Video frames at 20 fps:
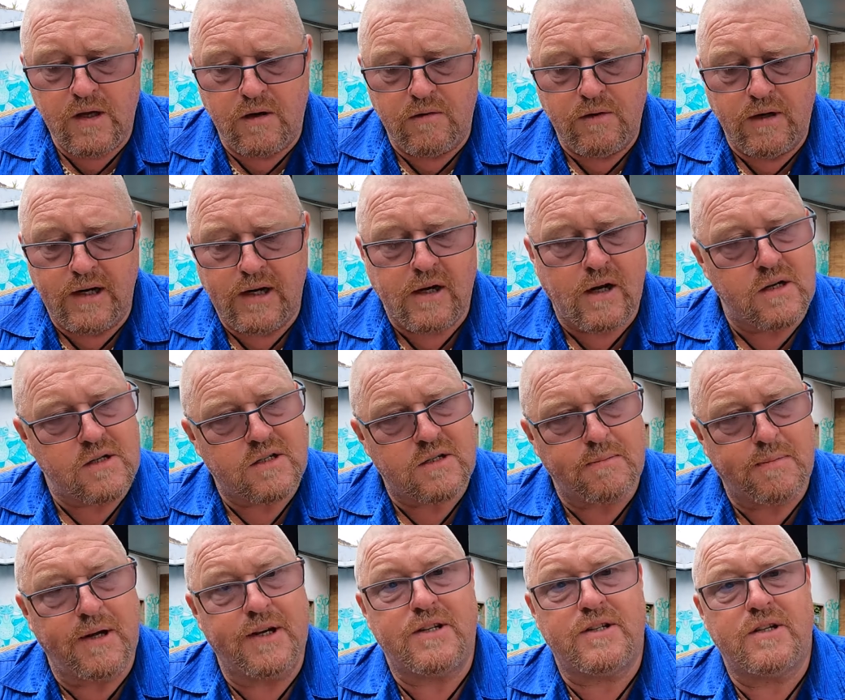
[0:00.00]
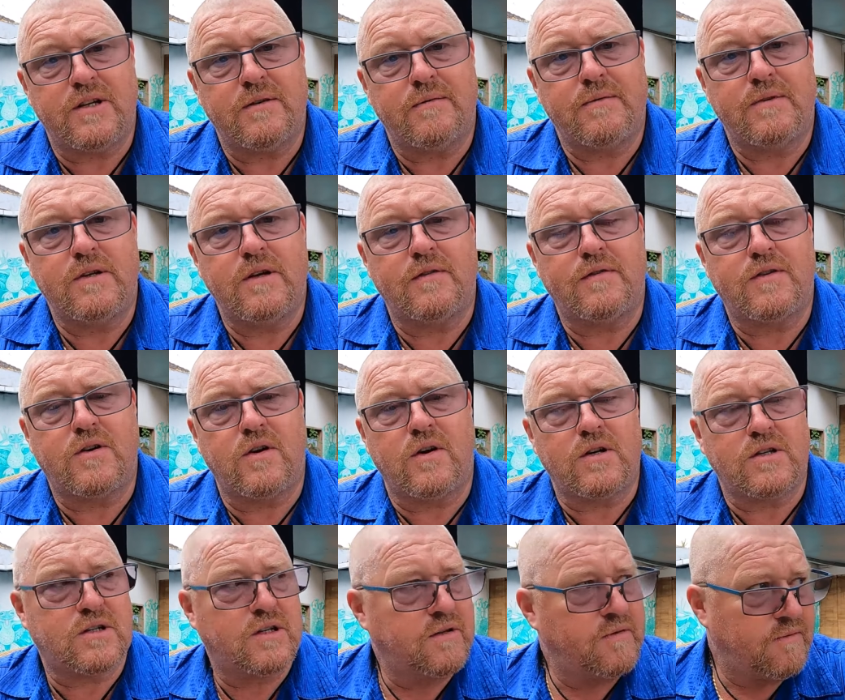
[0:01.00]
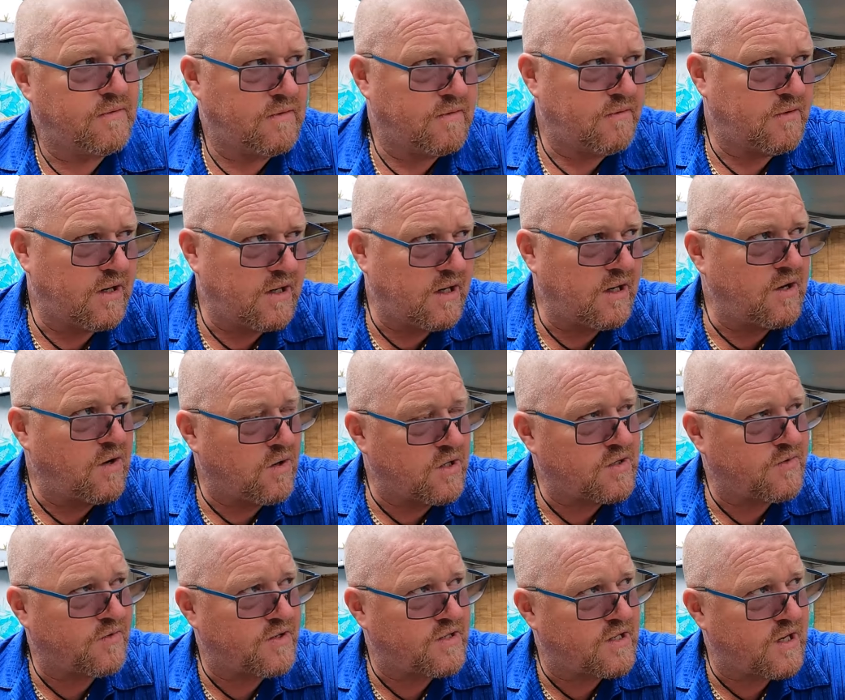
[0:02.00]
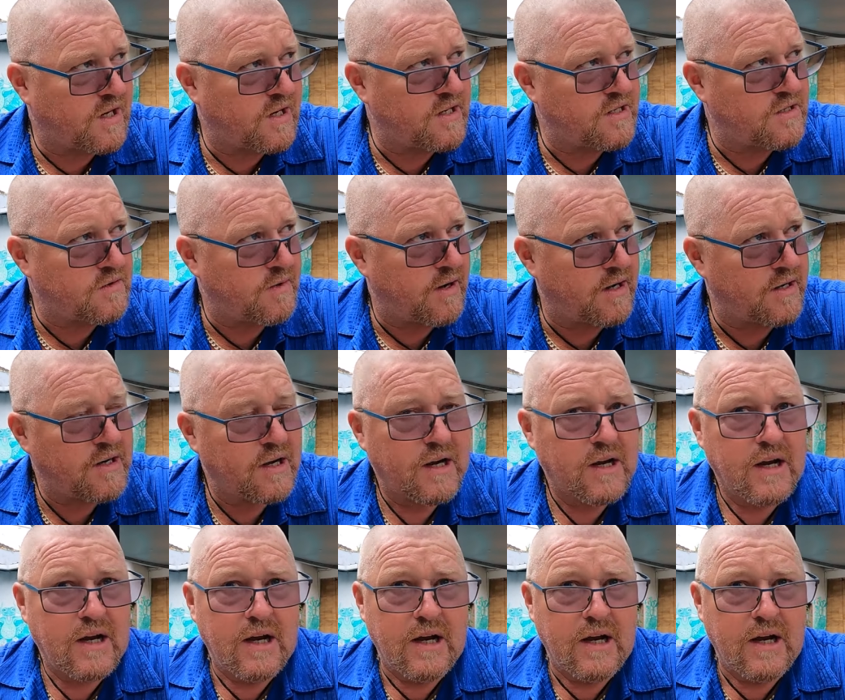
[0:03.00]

you're really close to the beach. You've got really nice facilities around.